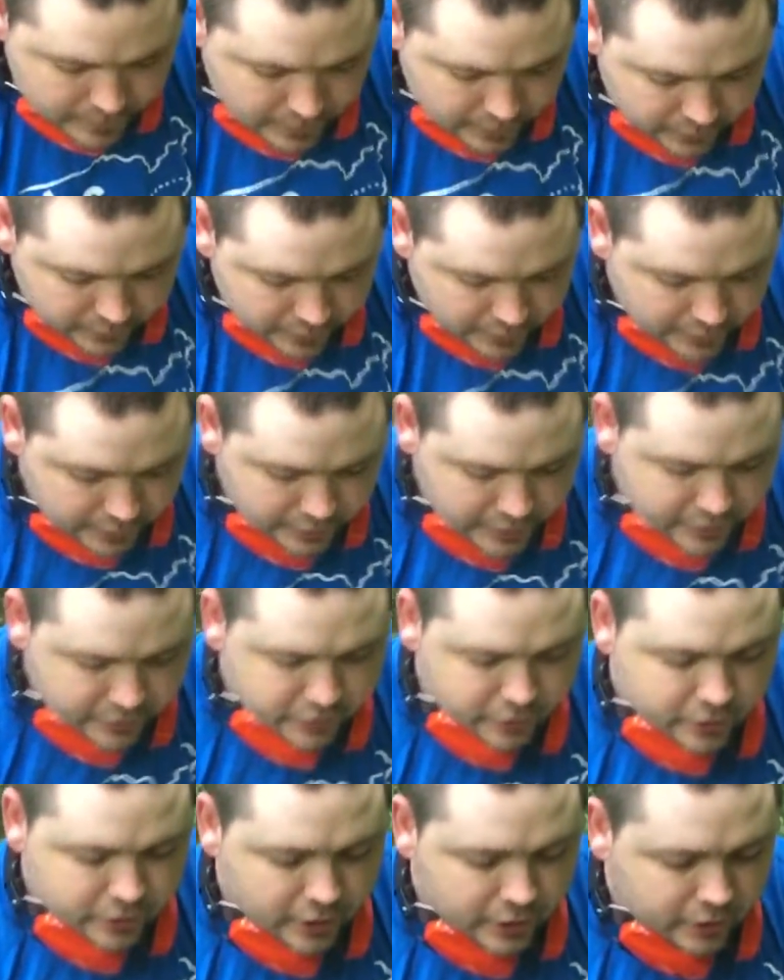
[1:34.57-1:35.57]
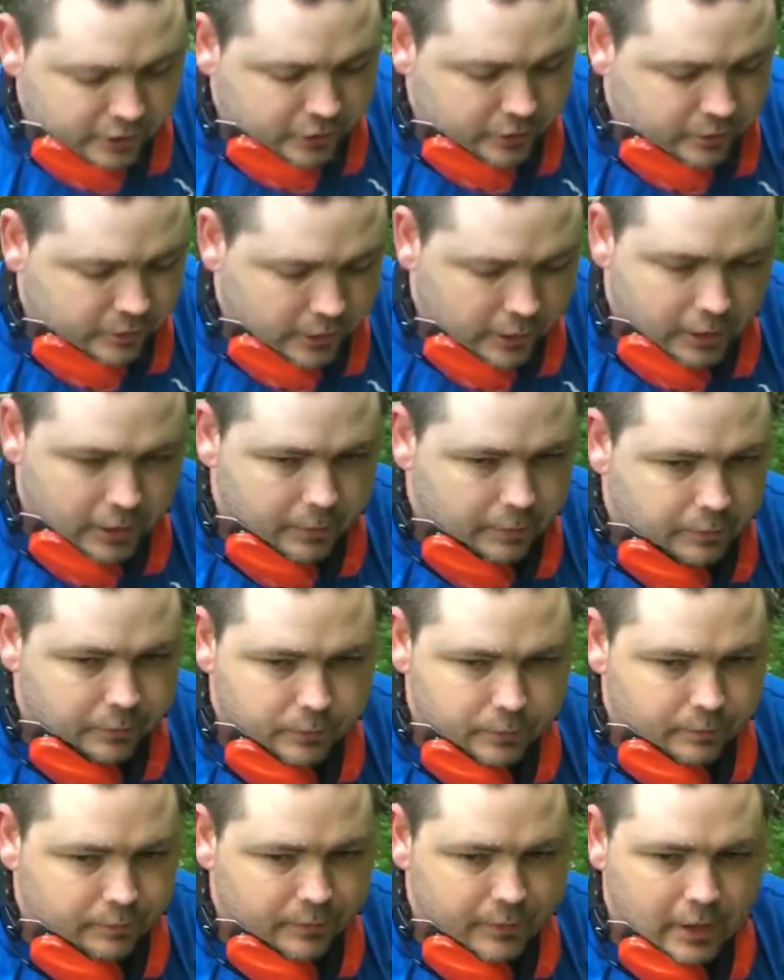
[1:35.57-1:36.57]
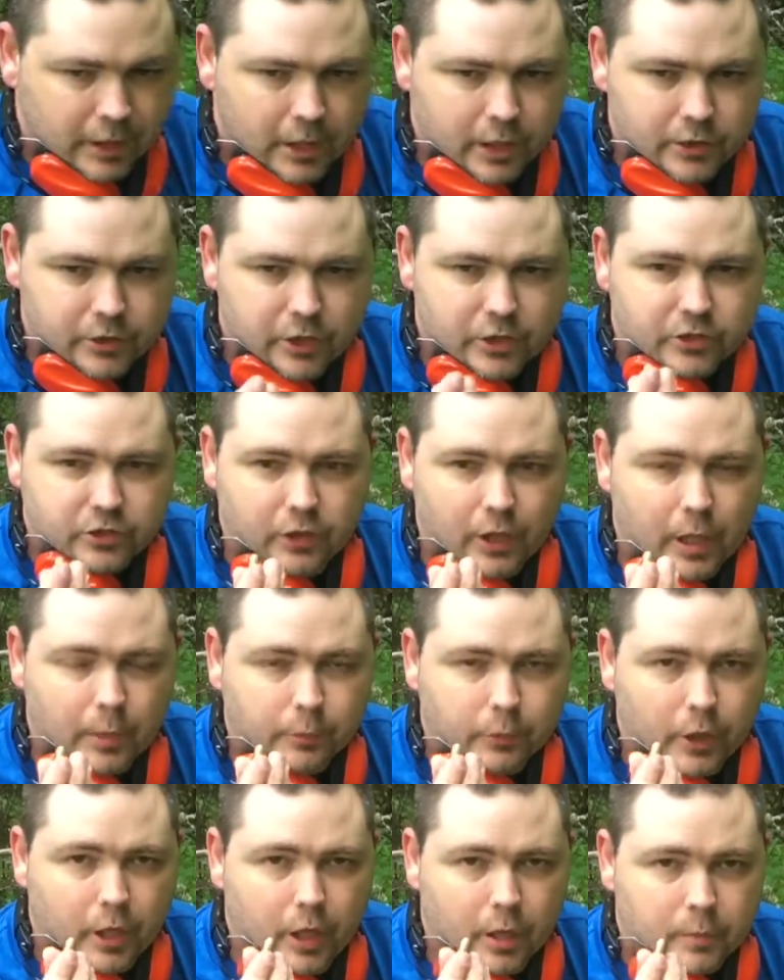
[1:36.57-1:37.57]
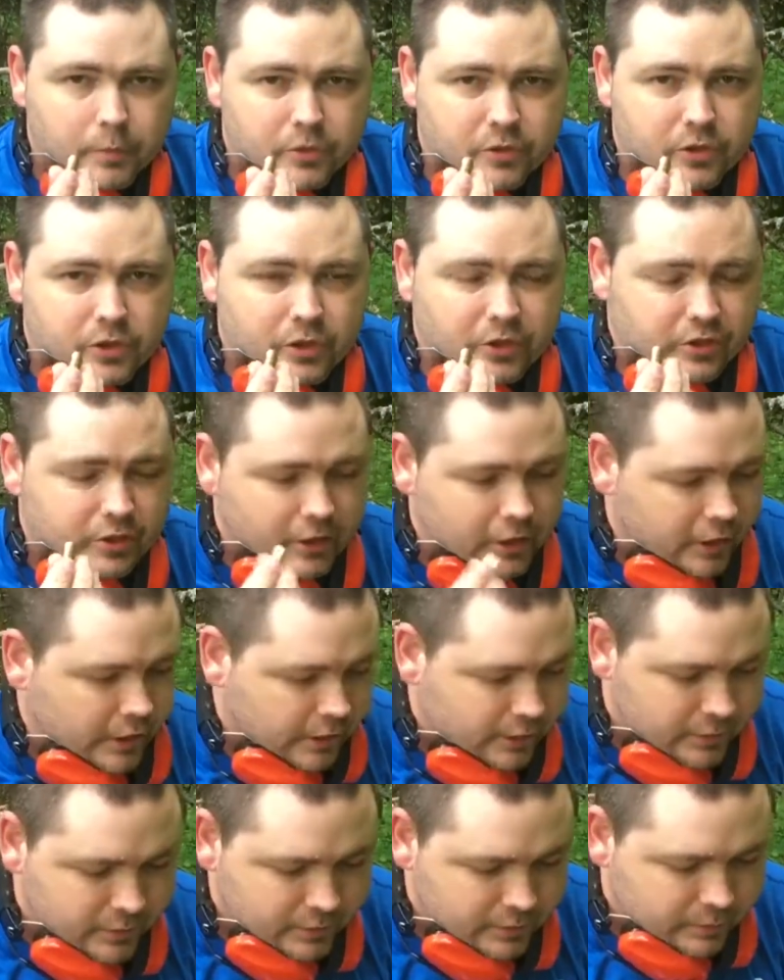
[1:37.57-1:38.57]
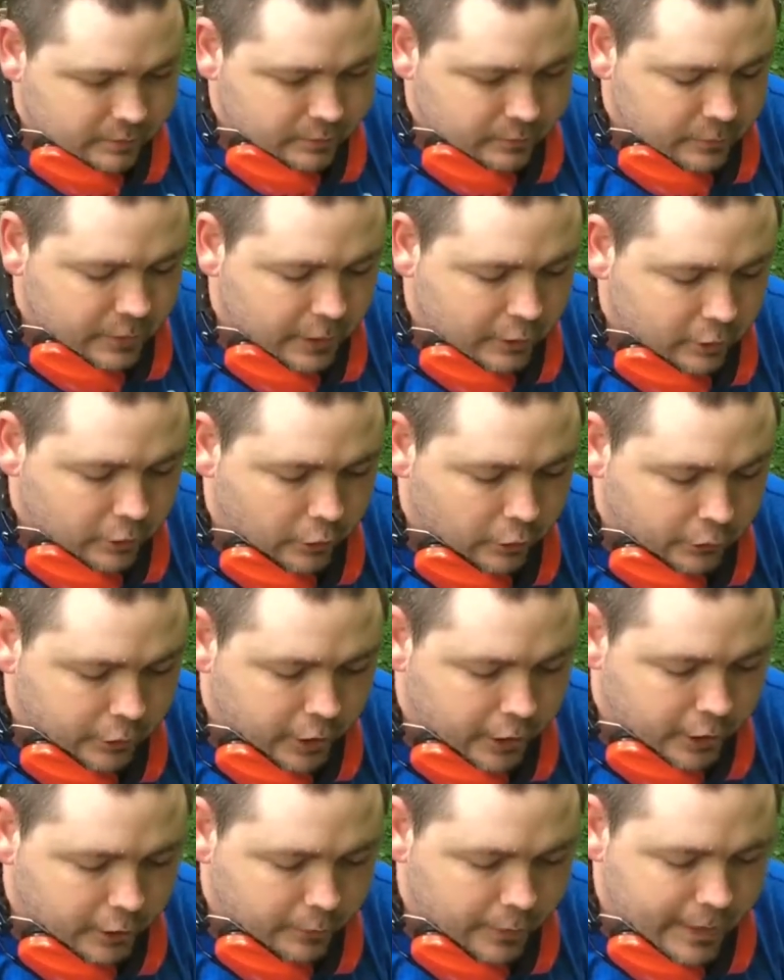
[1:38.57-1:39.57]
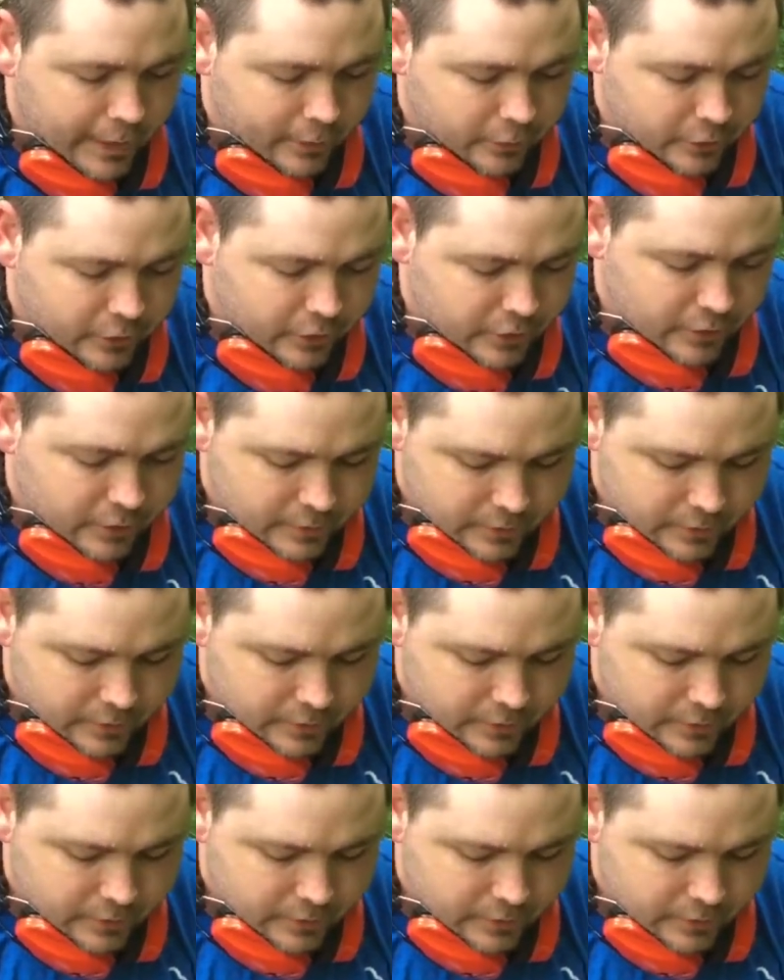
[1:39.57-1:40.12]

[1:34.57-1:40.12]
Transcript: So these are just dum-dums, just regular old target rounds.